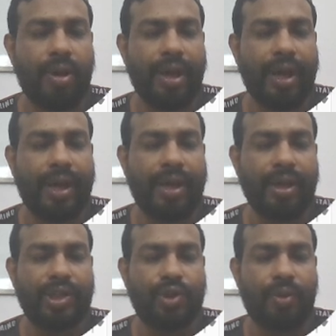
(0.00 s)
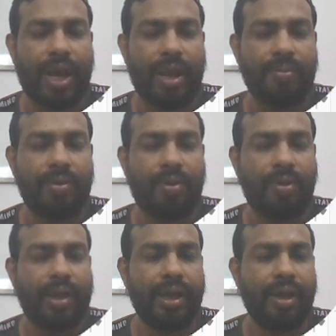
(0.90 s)
ikki 12.
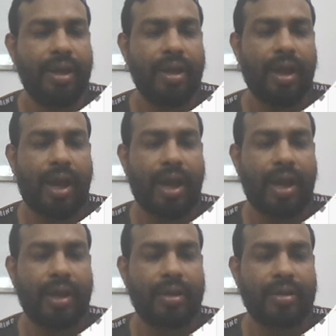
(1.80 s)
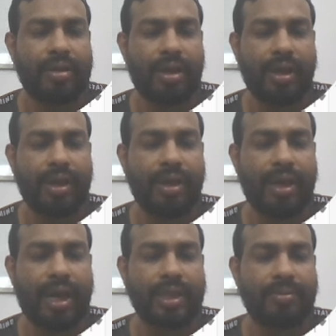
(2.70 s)
Okay, and 13
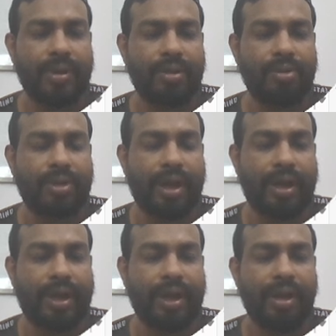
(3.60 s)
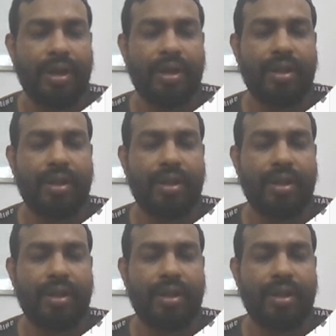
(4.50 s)
as well, to 30